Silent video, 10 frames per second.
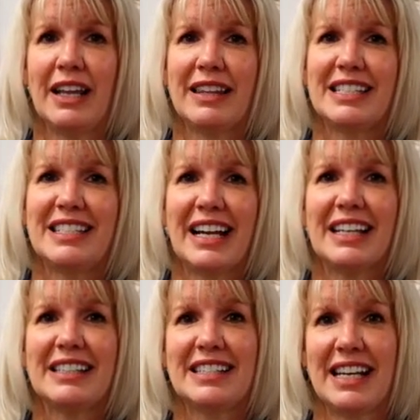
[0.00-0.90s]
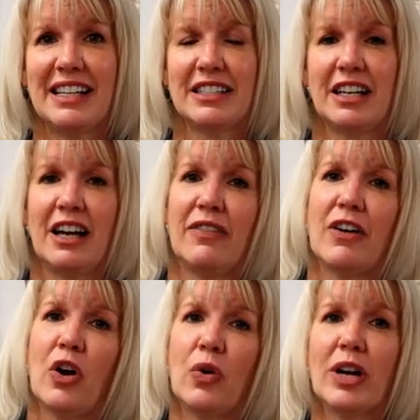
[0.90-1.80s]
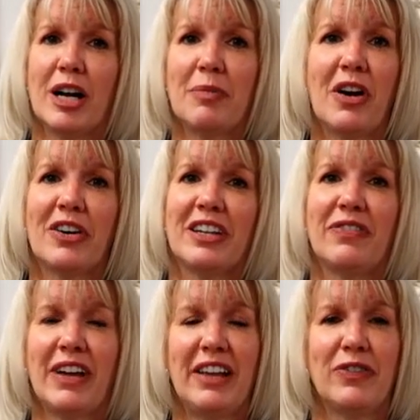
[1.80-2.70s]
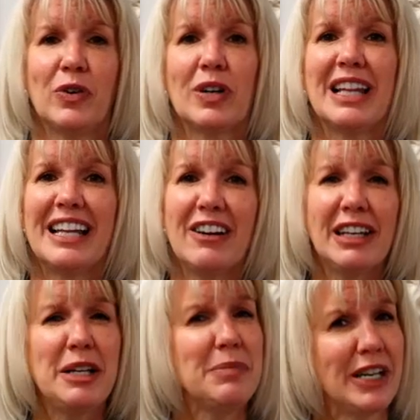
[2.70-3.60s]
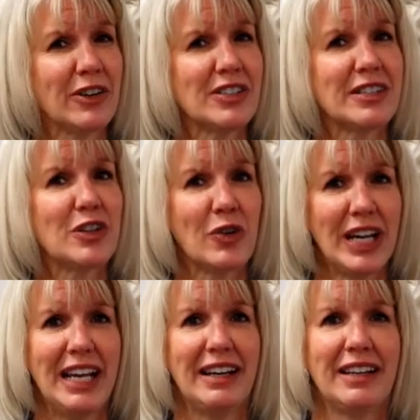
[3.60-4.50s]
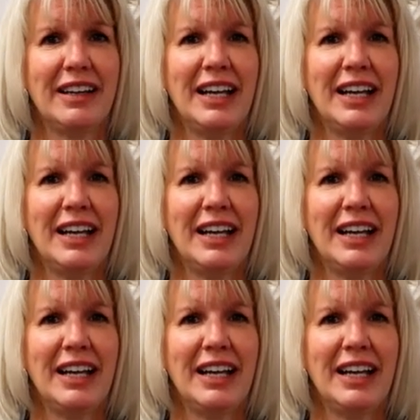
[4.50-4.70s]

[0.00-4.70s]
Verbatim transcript: The second stanza of O Come All Ye Faithful clearly mirrors the Creed.